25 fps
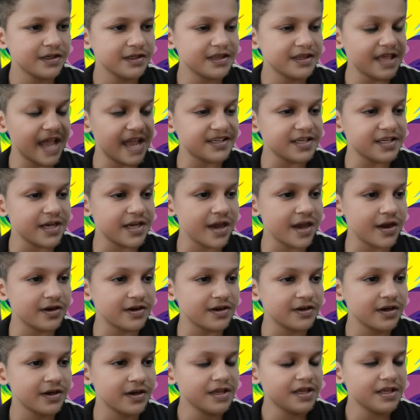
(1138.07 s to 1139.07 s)
that
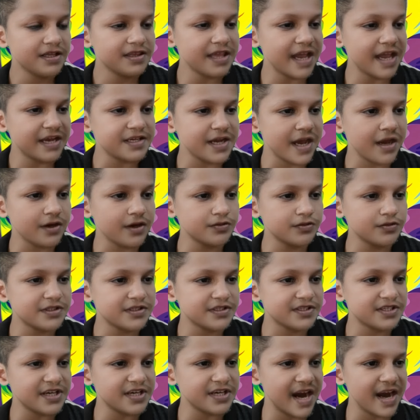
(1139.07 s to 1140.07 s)
are that
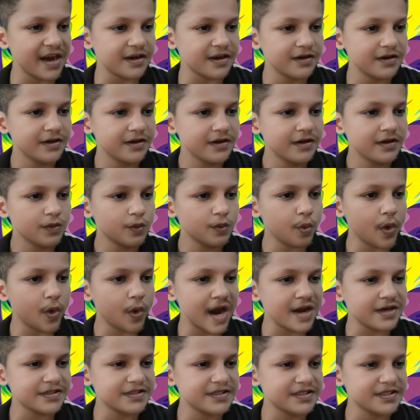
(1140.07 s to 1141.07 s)
outstar
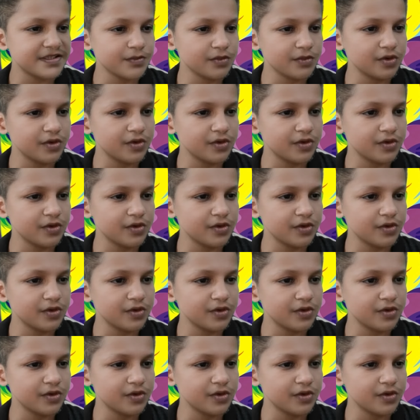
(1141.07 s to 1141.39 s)
vast more